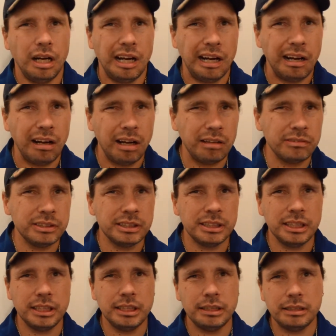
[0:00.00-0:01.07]
I would
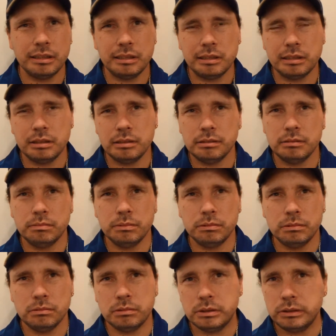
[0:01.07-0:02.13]
say
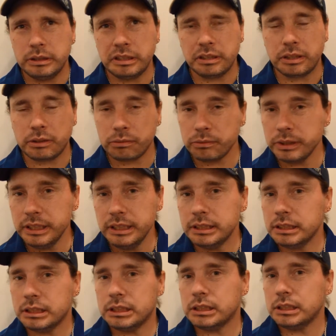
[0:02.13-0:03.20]
between 300
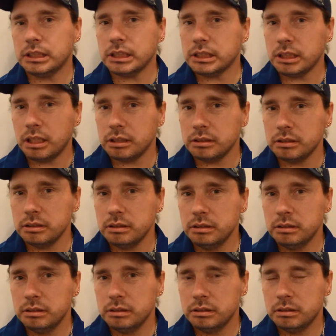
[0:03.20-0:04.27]
and 600,
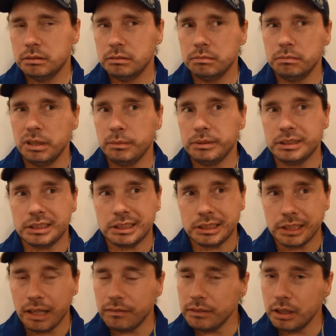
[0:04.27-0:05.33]
maybe
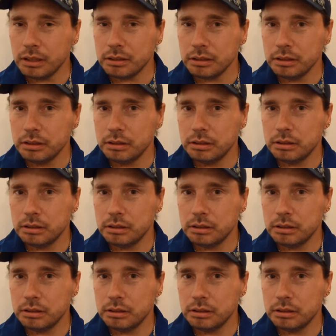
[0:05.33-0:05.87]
700.